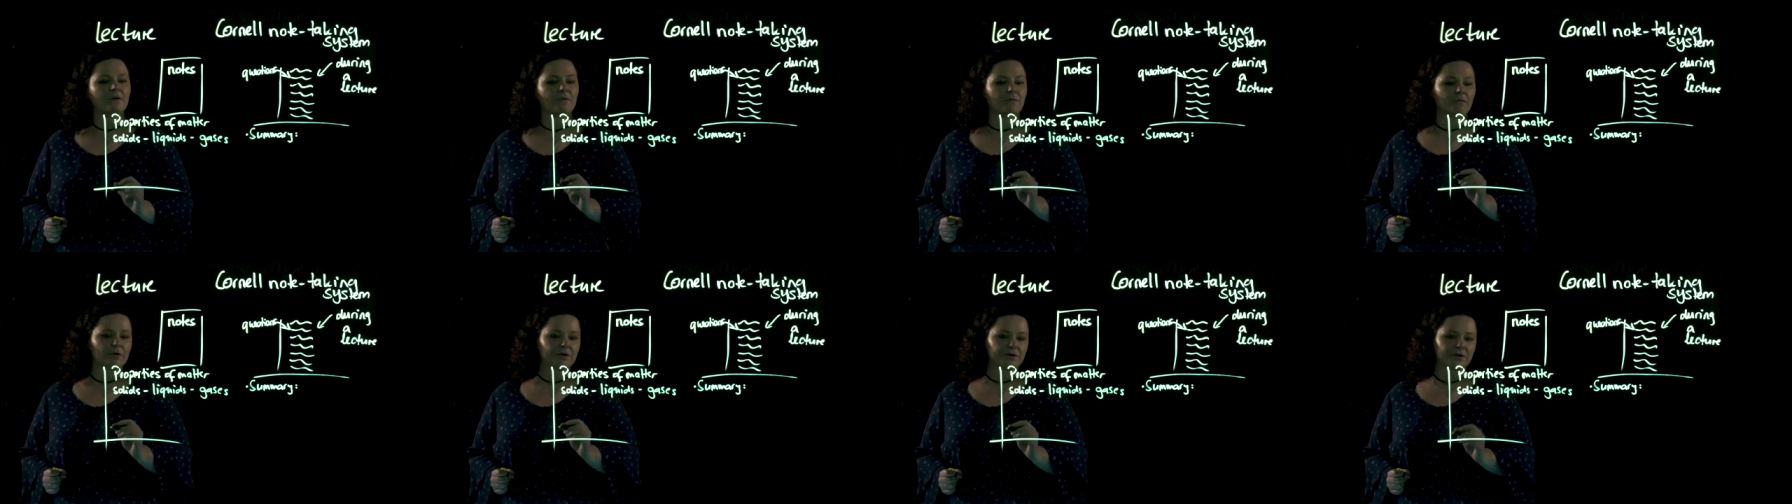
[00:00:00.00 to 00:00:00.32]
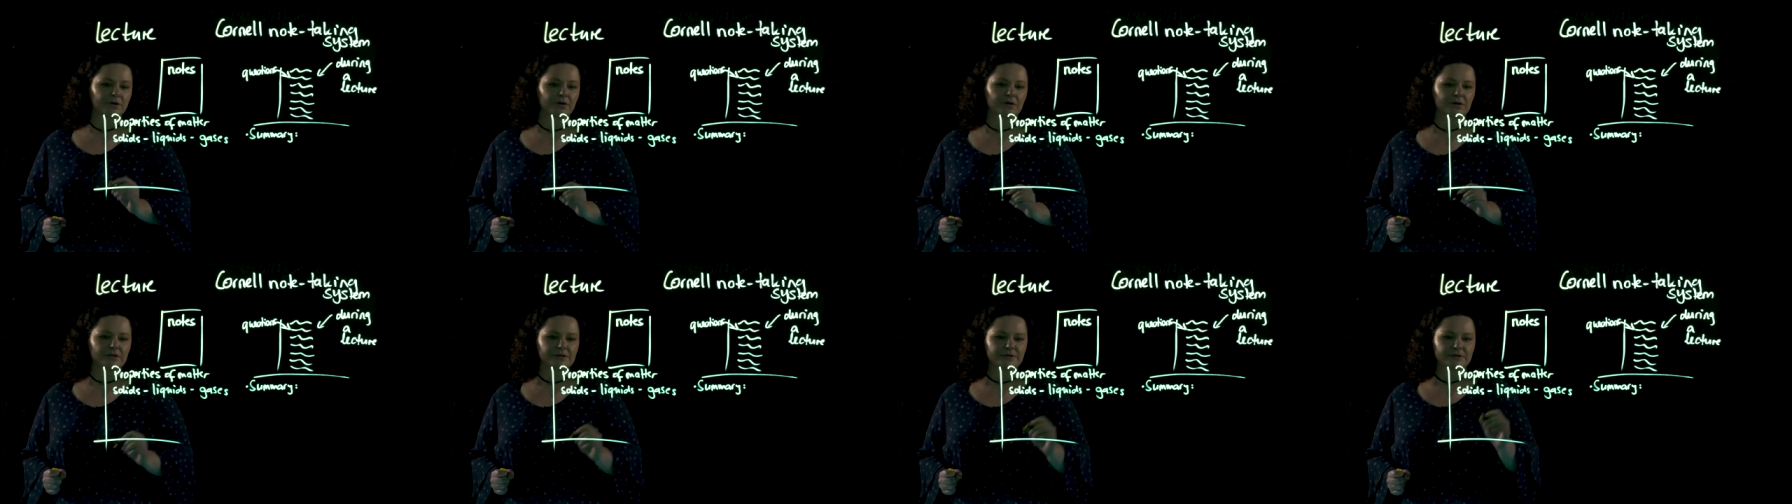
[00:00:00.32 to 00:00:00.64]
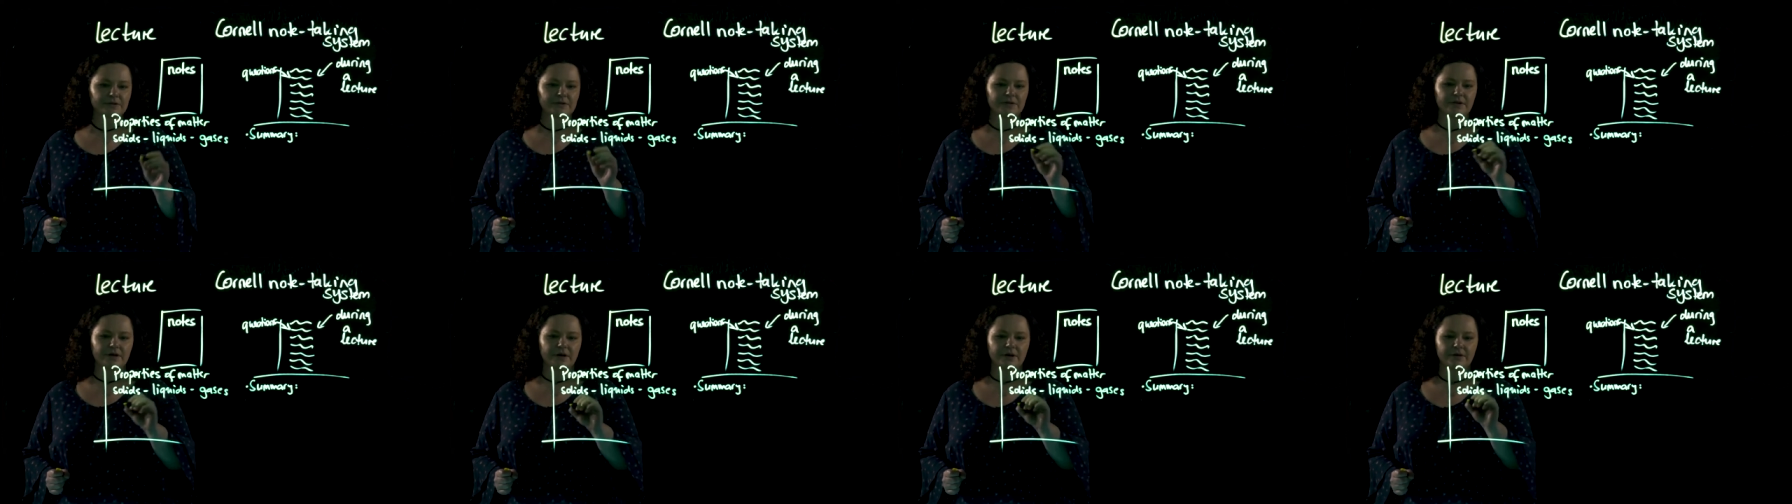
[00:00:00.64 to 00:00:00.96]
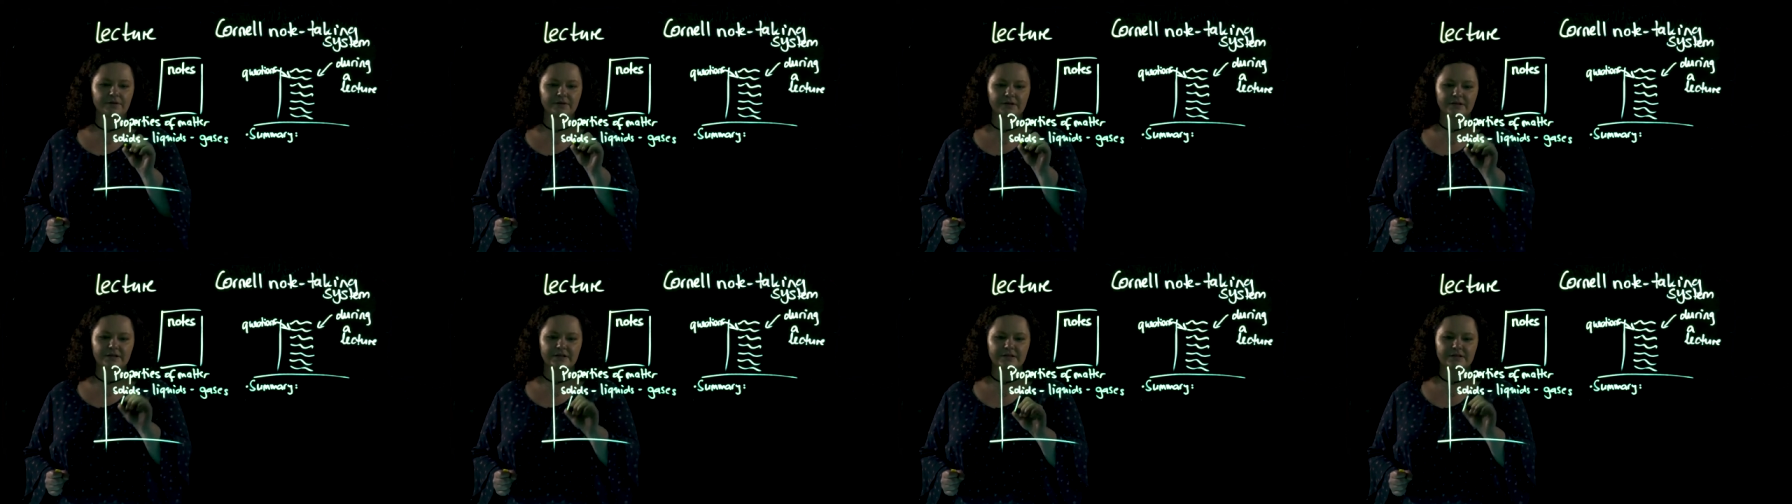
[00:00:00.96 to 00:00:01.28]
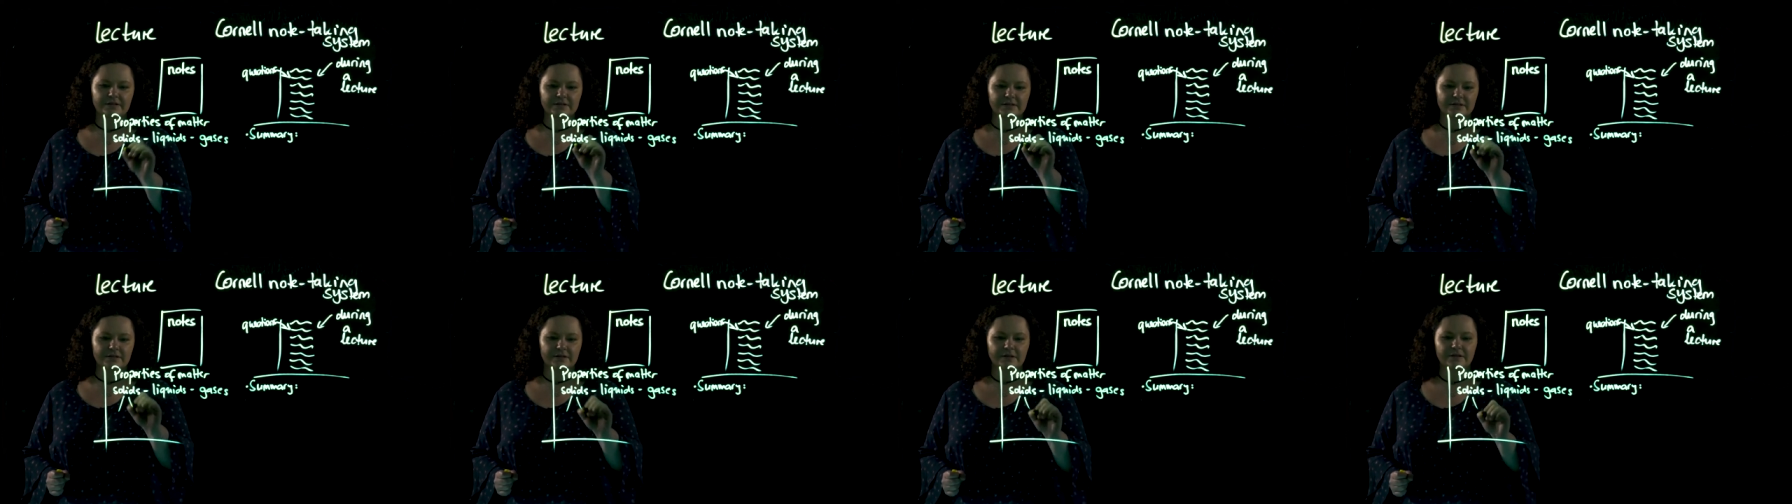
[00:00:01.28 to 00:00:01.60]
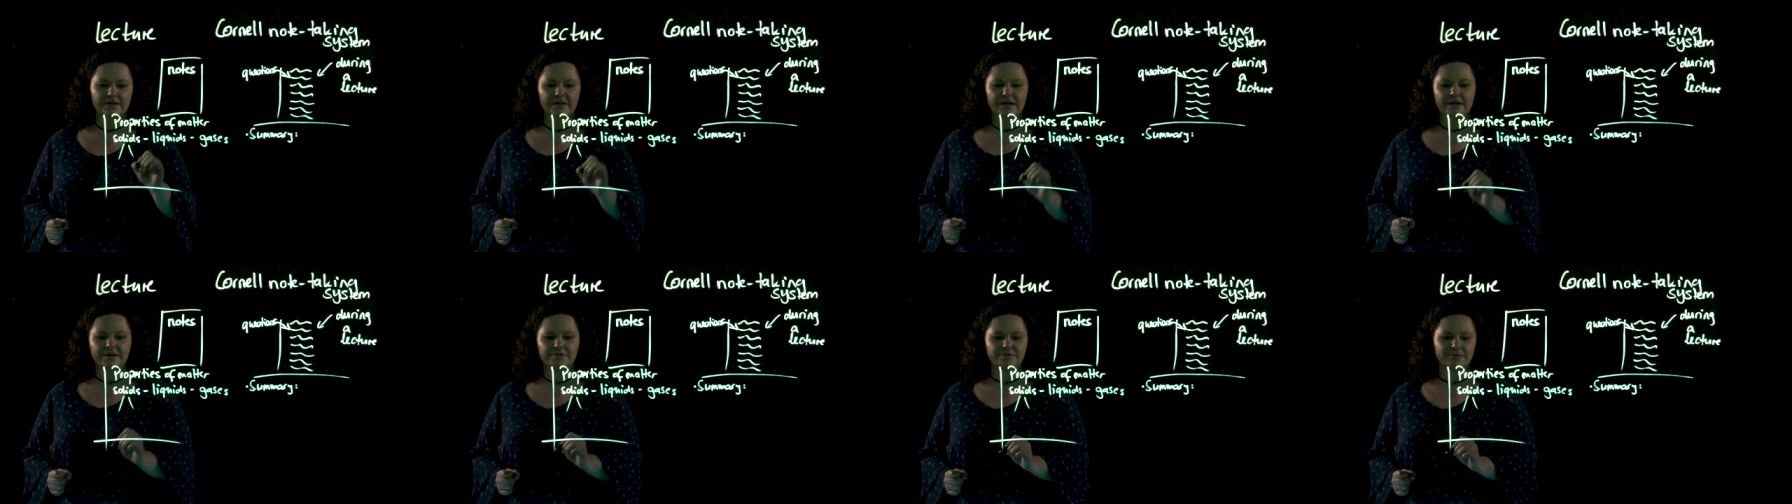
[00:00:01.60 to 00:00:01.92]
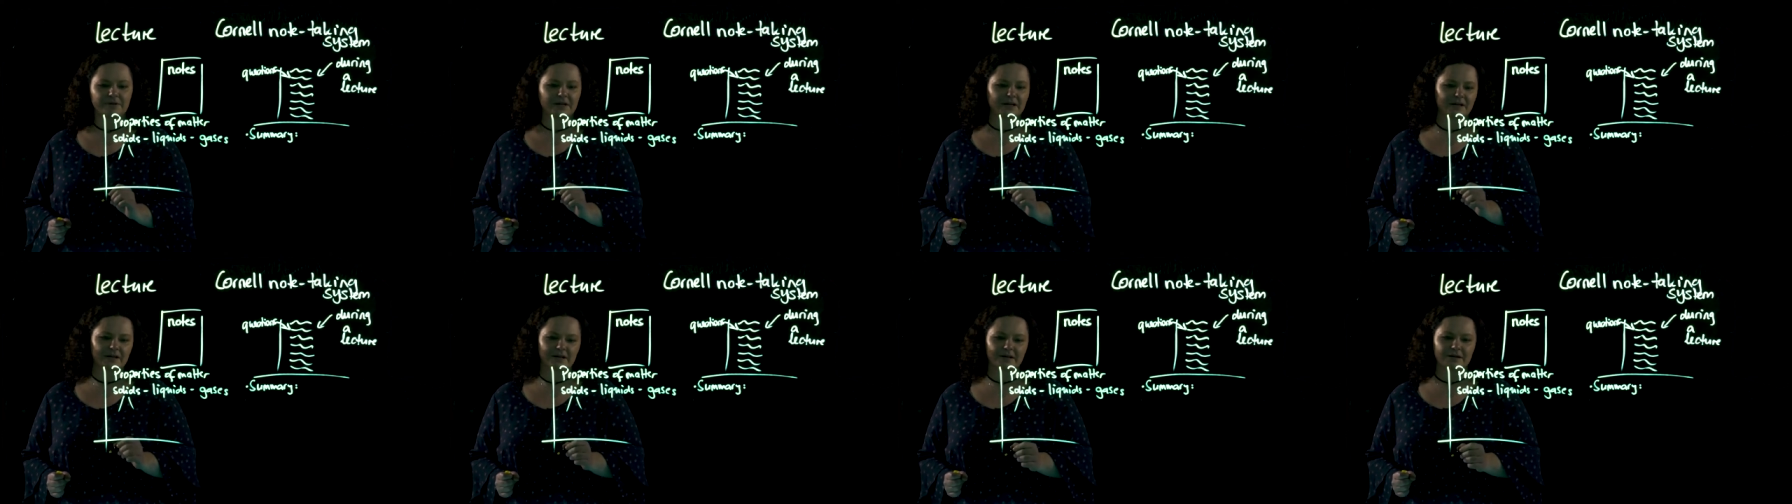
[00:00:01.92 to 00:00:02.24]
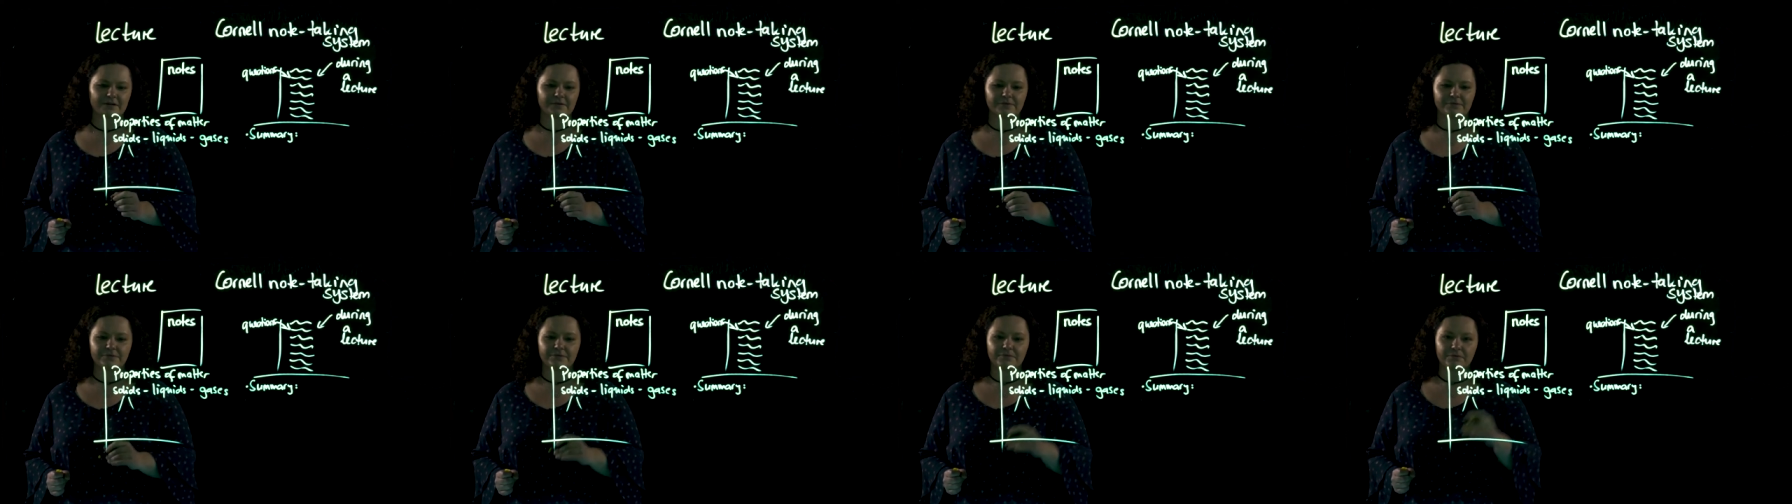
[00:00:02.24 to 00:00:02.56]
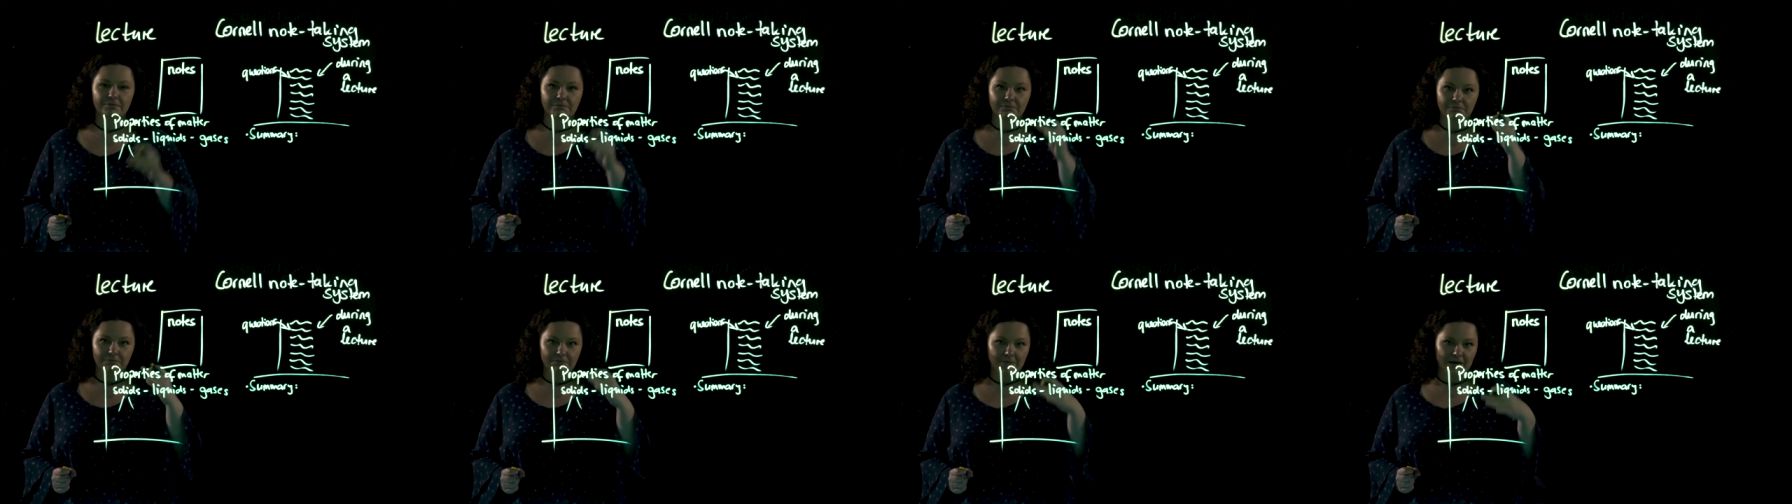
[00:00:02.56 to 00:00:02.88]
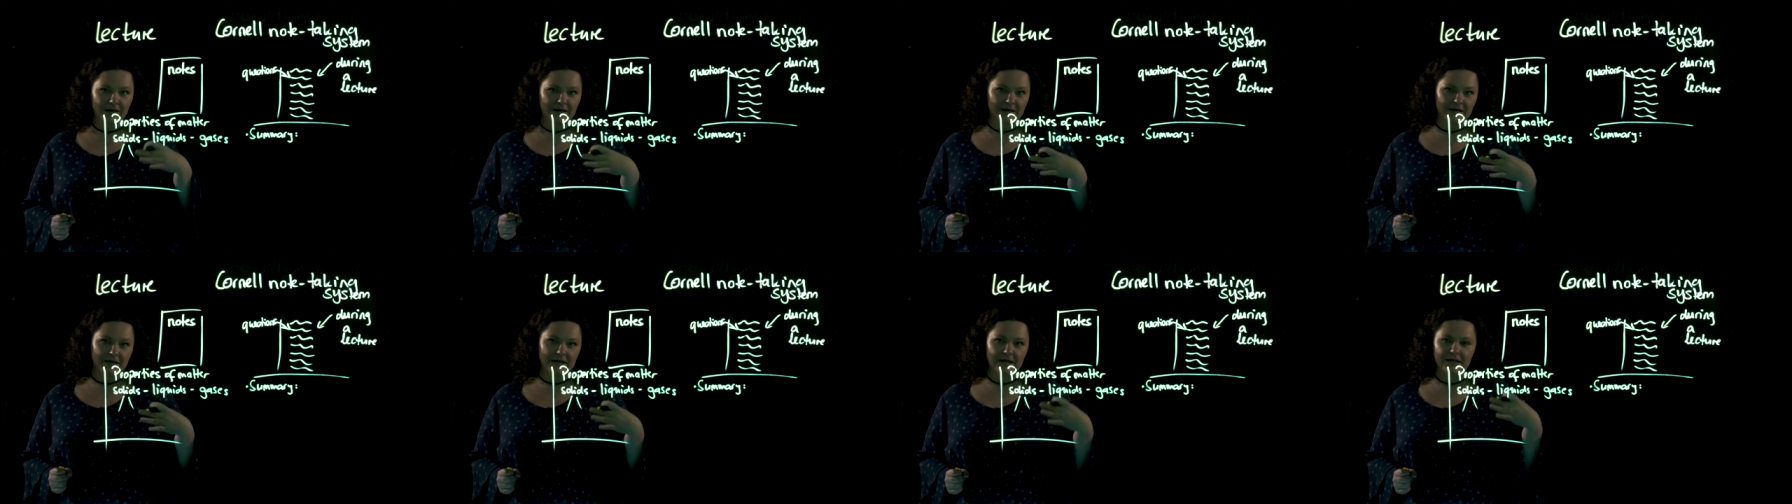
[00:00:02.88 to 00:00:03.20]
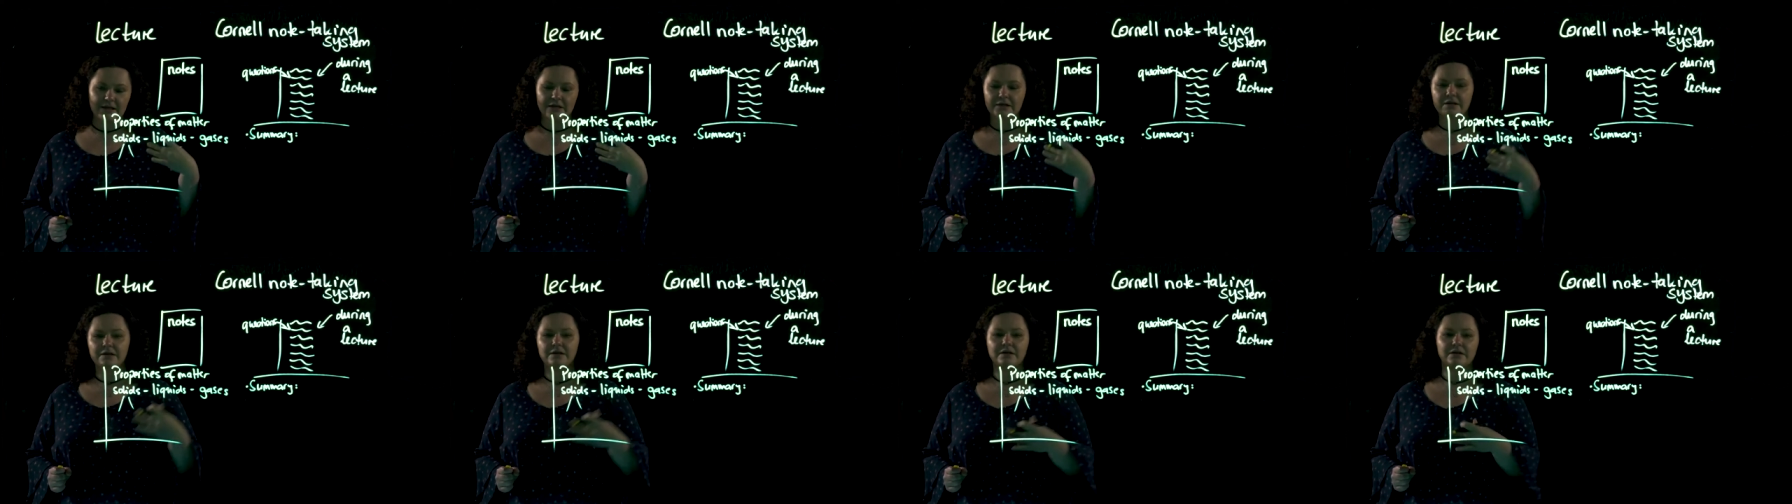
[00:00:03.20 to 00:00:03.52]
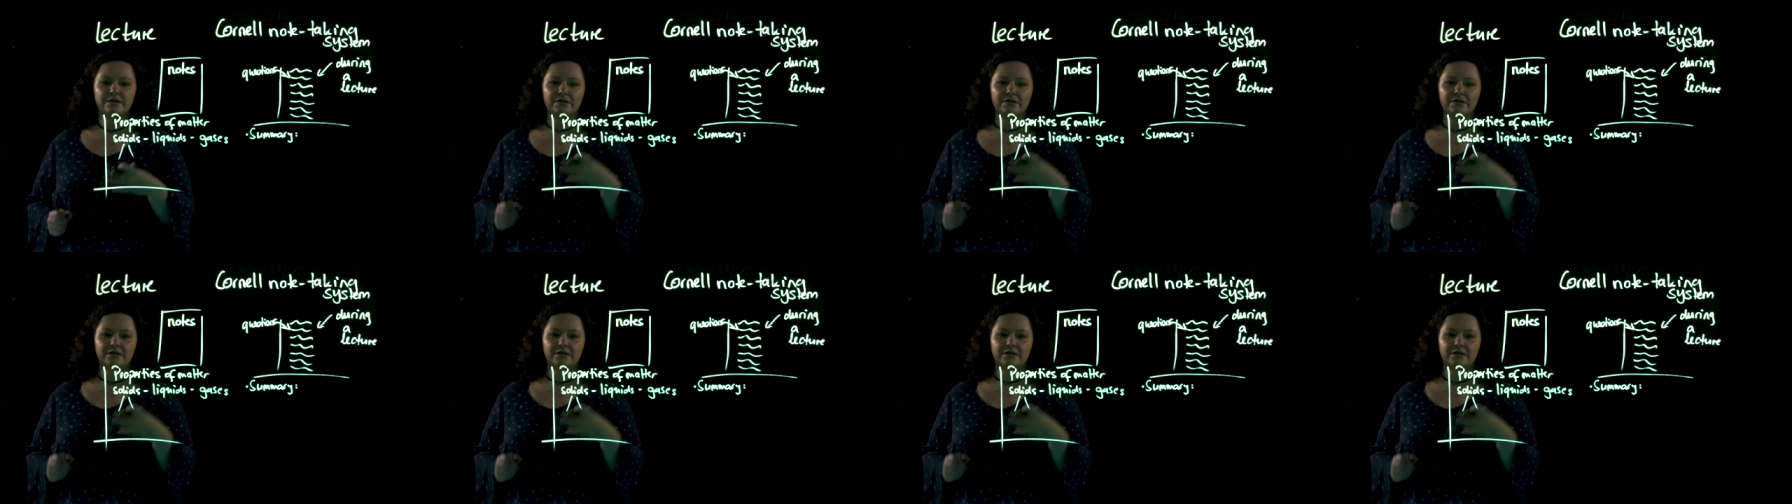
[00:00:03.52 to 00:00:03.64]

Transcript: What you also know is that we have many